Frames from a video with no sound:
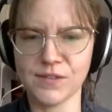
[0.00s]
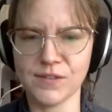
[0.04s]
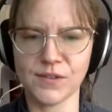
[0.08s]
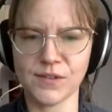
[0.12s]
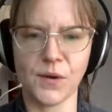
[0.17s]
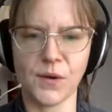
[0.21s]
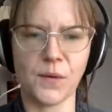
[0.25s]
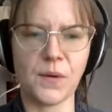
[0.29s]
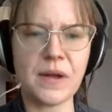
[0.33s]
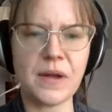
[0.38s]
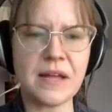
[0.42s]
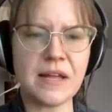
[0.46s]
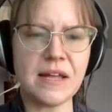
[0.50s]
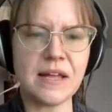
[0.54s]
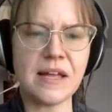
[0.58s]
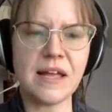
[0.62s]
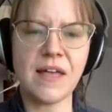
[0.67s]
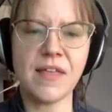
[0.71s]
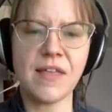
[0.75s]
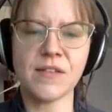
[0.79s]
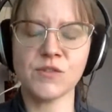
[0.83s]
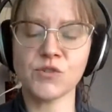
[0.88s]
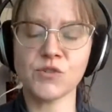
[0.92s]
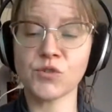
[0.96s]
So
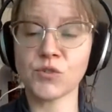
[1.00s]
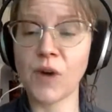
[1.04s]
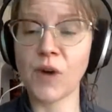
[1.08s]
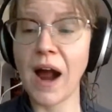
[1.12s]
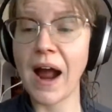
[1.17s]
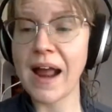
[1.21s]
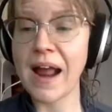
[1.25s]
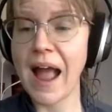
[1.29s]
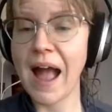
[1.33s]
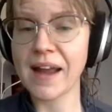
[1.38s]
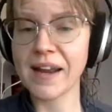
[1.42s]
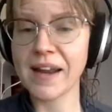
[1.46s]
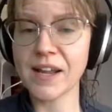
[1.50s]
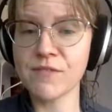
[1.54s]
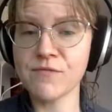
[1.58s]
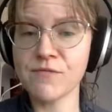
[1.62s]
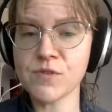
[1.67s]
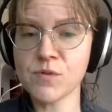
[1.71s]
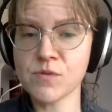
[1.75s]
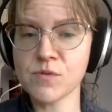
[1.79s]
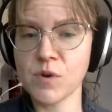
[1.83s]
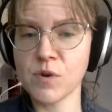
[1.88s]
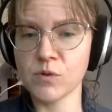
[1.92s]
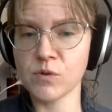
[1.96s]
try adding a
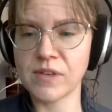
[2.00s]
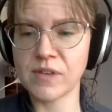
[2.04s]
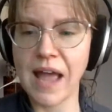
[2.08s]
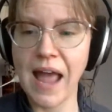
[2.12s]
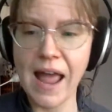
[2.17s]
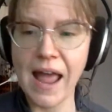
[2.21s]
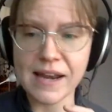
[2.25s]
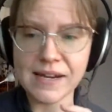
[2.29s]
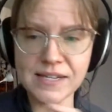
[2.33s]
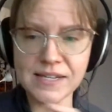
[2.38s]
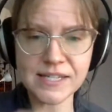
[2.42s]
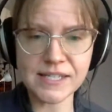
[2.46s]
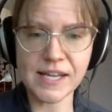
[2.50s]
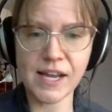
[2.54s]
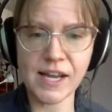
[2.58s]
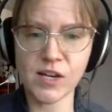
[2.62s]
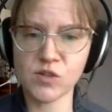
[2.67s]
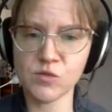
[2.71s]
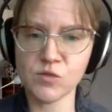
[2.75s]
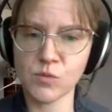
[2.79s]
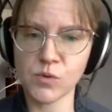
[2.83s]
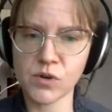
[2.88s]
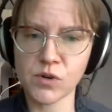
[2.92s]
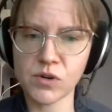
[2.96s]
few of those
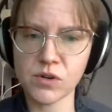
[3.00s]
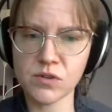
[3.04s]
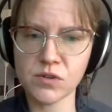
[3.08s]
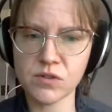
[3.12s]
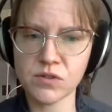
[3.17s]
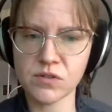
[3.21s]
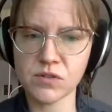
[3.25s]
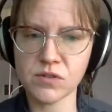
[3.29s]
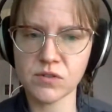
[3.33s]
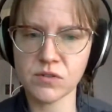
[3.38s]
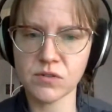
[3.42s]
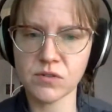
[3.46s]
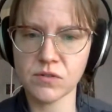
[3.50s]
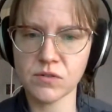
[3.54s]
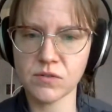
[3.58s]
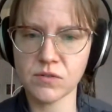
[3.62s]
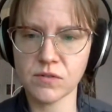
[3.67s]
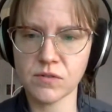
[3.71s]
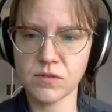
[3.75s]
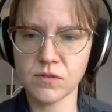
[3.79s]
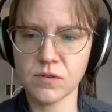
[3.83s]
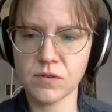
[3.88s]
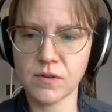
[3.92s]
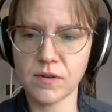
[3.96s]
NTH words
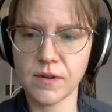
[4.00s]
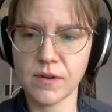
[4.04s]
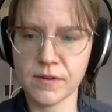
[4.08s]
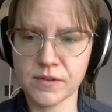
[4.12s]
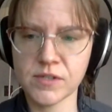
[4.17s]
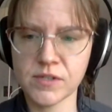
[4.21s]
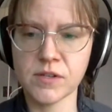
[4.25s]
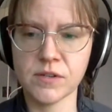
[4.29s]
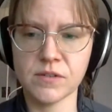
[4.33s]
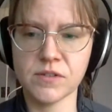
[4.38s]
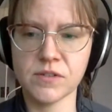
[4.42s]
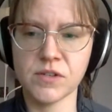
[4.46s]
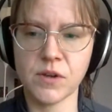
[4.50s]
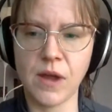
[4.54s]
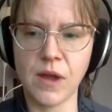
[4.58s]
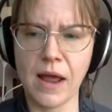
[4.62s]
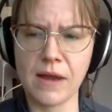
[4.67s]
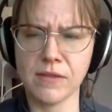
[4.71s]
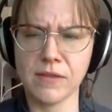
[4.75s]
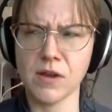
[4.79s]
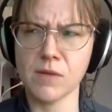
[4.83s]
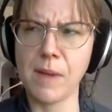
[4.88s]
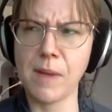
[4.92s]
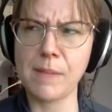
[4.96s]
to
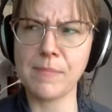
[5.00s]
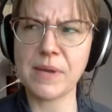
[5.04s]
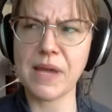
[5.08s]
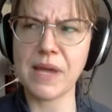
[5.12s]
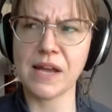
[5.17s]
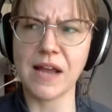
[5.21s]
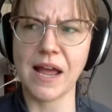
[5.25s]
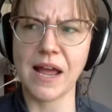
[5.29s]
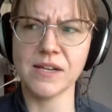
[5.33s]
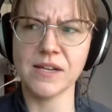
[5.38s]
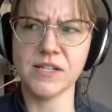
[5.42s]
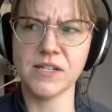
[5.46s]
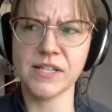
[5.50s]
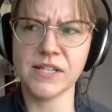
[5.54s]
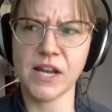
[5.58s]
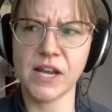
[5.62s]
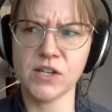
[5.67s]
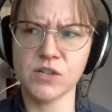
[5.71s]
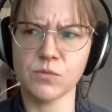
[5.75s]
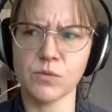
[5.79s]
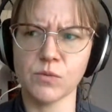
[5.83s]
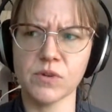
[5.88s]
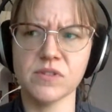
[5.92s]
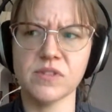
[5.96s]
and there might be
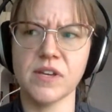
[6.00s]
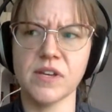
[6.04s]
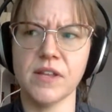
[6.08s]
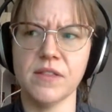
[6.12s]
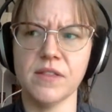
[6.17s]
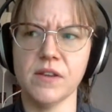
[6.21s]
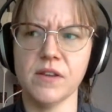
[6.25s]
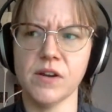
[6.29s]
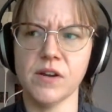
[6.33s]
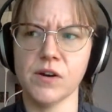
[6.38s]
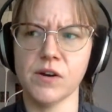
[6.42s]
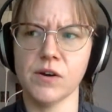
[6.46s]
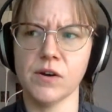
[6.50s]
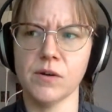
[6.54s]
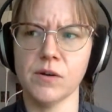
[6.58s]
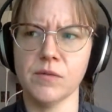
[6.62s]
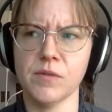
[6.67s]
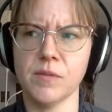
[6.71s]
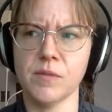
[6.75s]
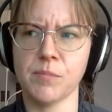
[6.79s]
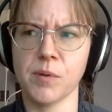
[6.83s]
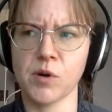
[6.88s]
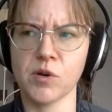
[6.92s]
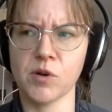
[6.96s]
NTH words in
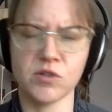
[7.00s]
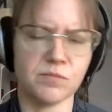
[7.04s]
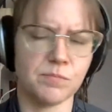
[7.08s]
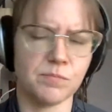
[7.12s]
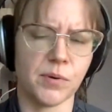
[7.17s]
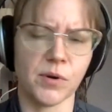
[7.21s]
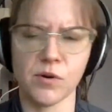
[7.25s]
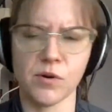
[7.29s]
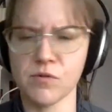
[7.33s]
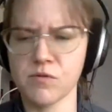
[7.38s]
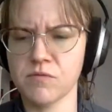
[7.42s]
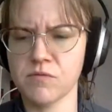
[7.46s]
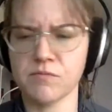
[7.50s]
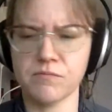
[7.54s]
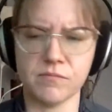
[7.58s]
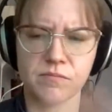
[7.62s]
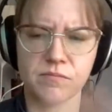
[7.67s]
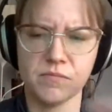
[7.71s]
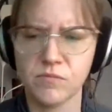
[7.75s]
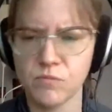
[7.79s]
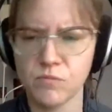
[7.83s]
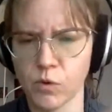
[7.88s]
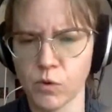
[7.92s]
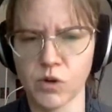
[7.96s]
the Perth
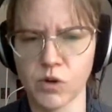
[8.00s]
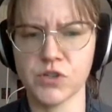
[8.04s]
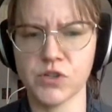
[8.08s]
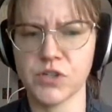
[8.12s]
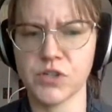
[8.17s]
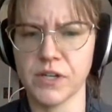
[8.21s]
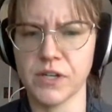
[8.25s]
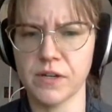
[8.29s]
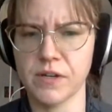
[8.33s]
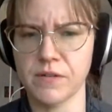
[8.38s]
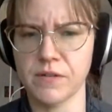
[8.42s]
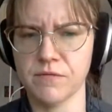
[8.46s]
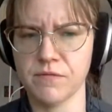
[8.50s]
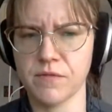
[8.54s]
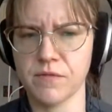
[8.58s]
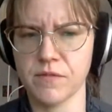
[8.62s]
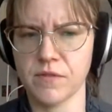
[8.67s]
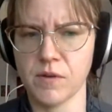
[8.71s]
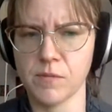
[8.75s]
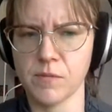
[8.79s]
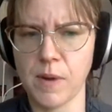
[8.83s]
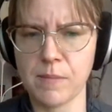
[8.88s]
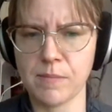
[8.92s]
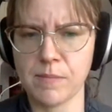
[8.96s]
worksheet.
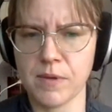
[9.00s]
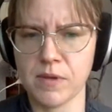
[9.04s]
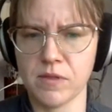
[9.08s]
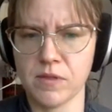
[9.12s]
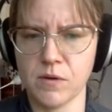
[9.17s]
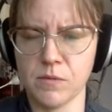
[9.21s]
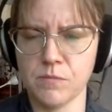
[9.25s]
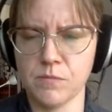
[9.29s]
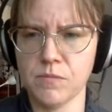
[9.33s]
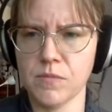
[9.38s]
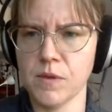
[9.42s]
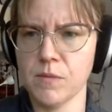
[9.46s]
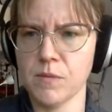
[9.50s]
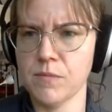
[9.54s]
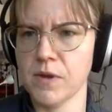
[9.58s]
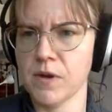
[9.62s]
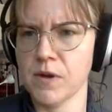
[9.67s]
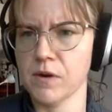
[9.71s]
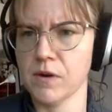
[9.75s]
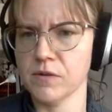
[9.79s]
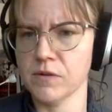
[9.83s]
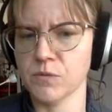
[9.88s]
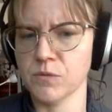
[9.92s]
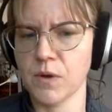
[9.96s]
there might be them
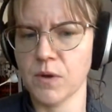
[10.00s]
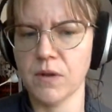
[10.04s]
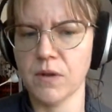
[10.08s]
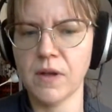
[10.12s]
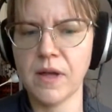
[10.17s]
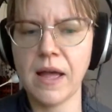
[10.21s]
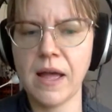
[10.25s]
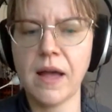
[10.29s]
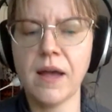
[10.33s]
there as well.